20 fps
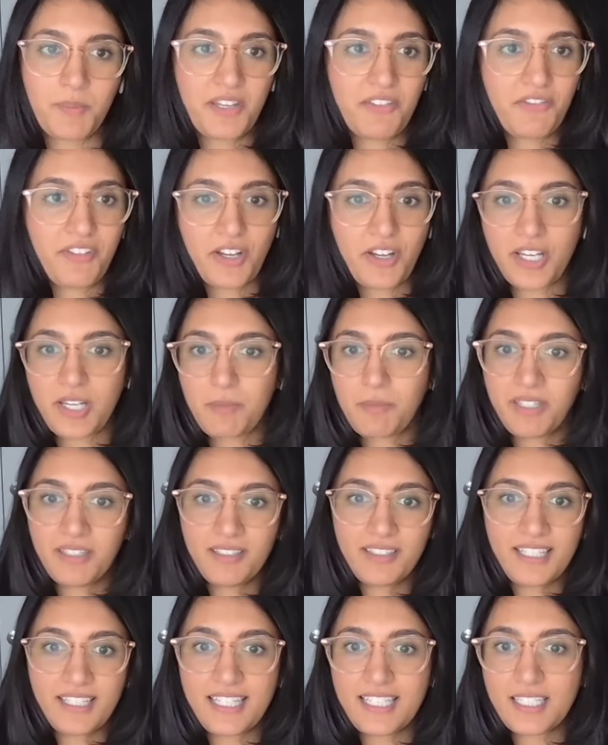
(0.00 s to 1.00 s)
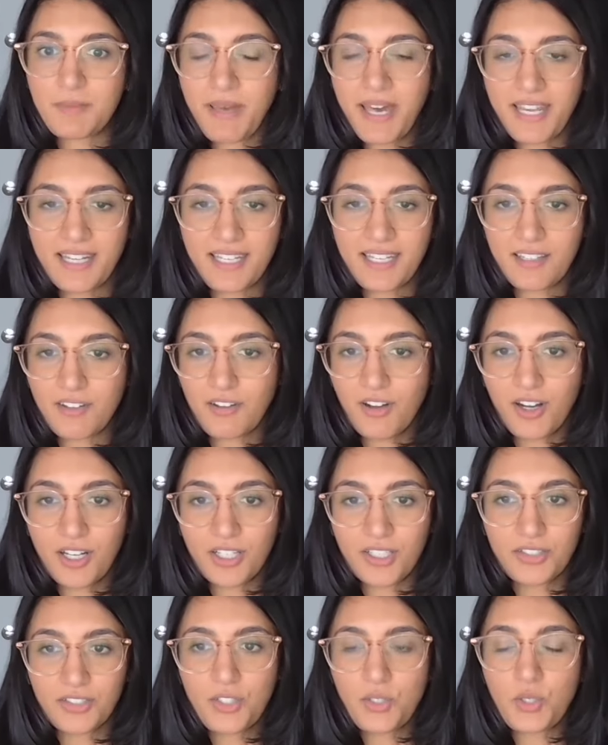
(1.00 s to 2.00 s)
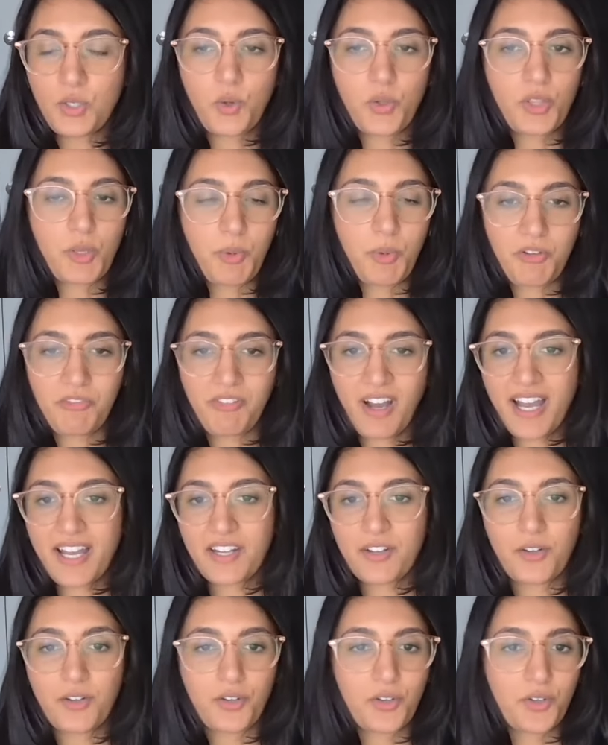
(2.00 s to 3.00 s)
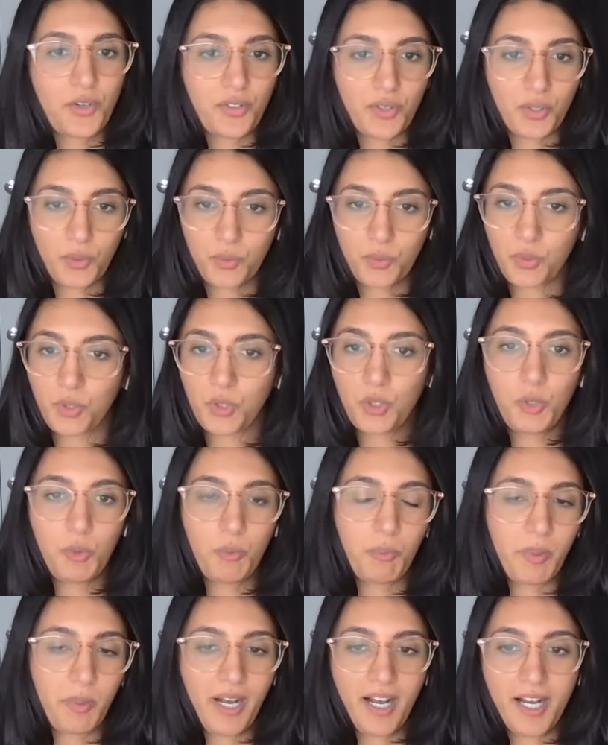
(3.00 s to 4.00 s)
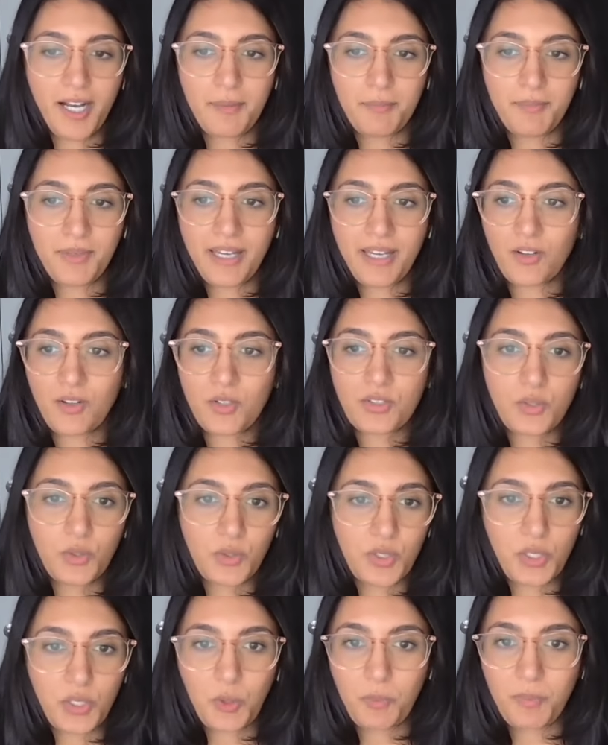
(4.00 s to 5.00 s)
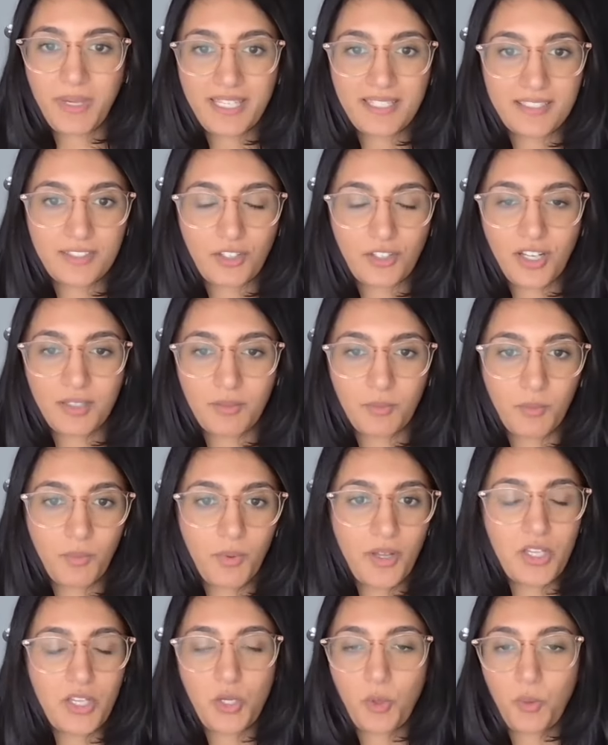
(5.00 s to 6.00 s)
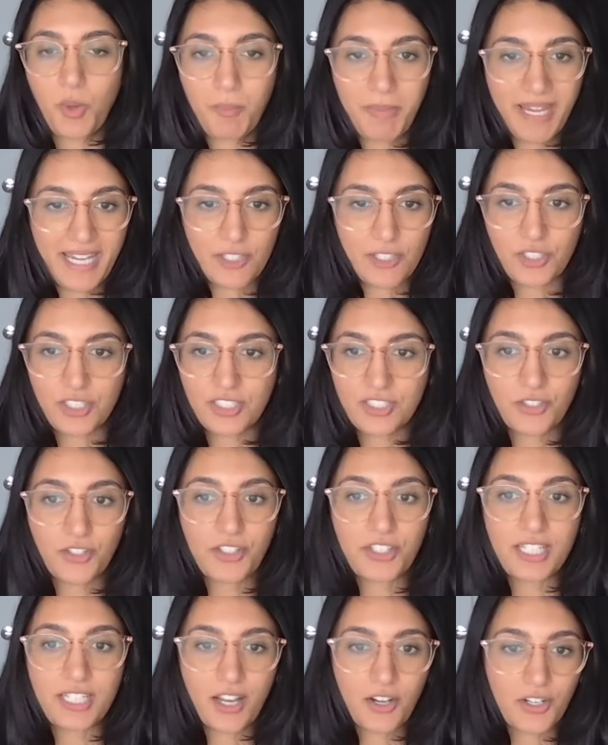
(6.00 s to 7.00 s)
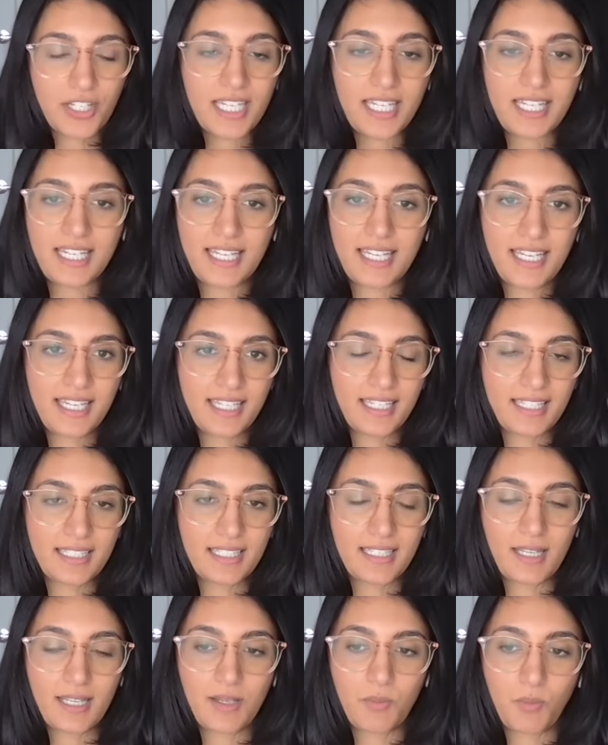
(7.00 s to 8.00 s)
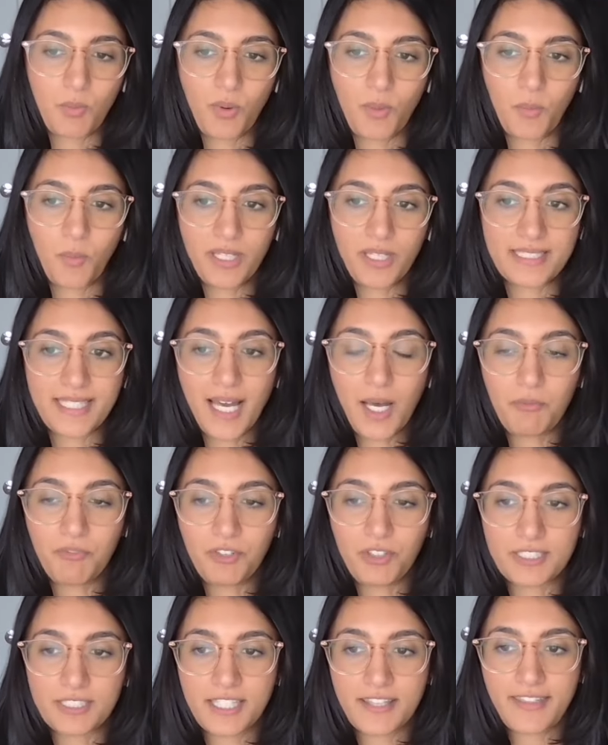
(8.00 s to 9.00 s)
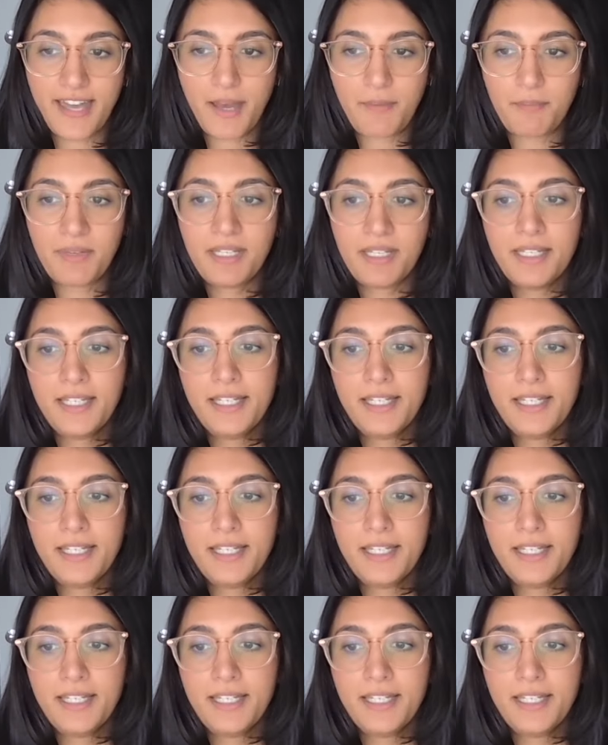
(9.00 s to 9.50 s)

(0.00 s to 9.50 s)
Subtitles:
be variability depending on, the provider or the group, and also, based on what patients are needing and what's helpful to them.